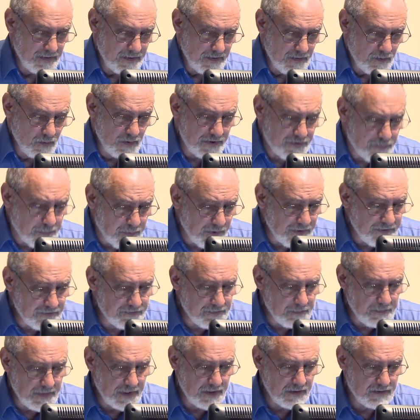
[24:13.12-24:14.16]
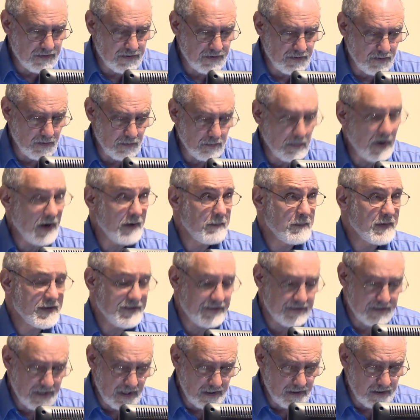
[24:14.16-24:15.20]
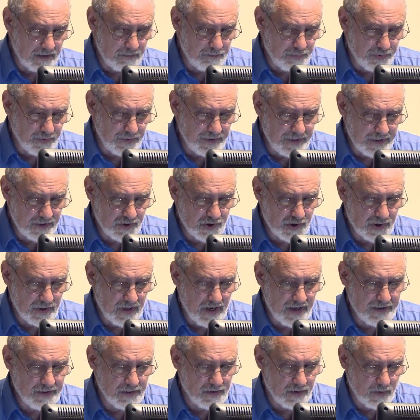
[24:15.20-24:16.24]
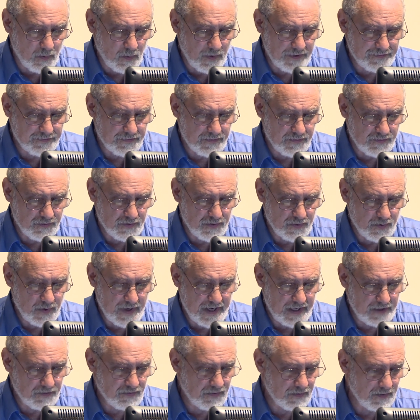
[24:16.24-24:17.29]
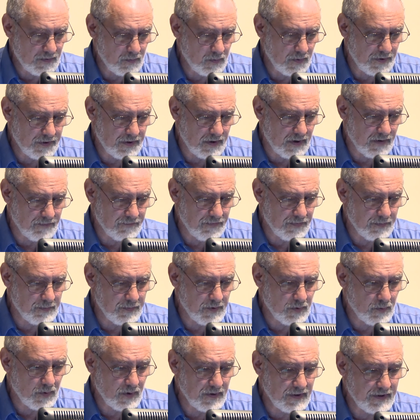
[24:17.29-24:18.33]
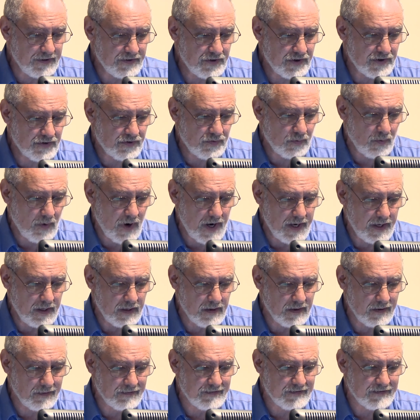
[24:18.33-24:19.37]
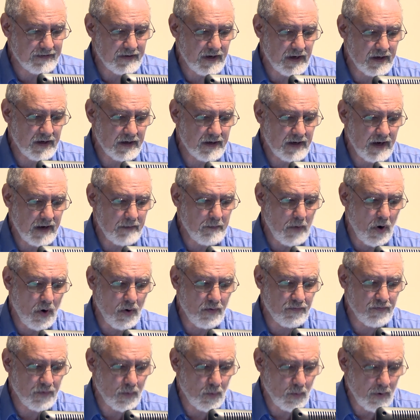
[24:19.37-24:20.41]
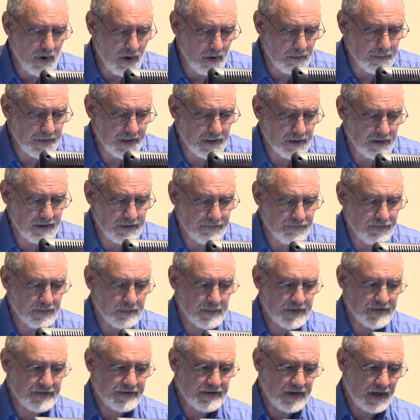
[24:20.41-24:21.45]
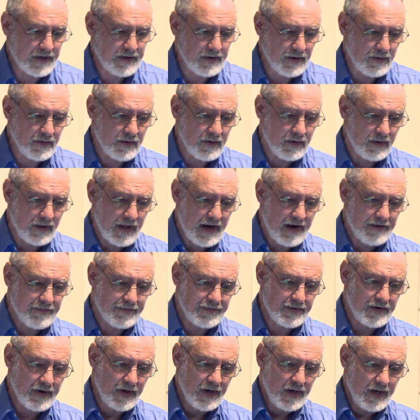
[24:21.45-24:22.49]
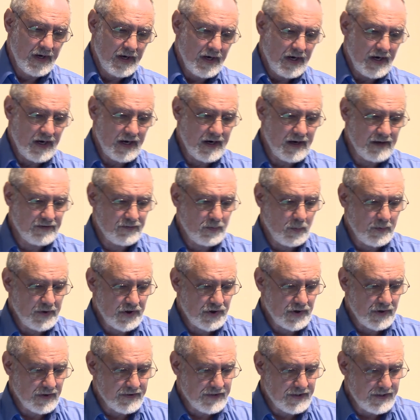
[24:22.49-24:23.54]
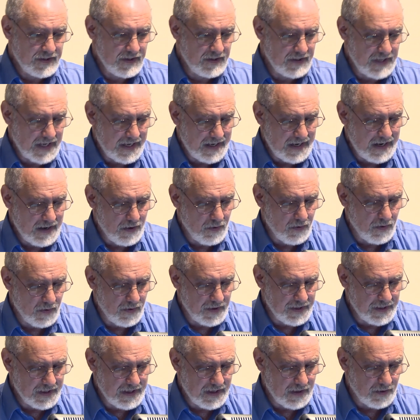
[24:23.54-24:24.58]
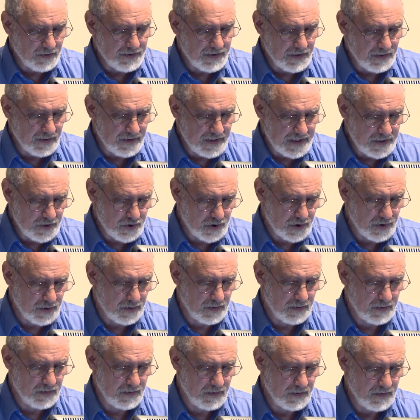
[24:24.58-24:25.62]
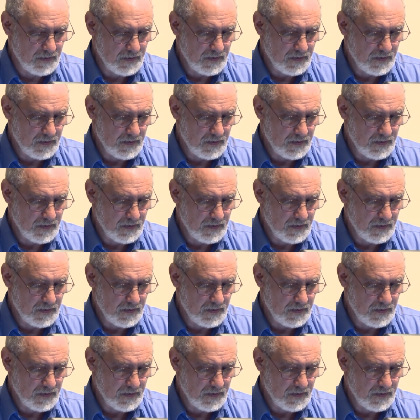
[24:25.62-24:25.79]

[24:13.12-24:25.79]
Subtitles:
Which brings me to my mistaken prediction. I thought Western Jew hatred would come from the religious right. Instead, it came overwhelmingly from the secular left. And as we shall see, that error in calculation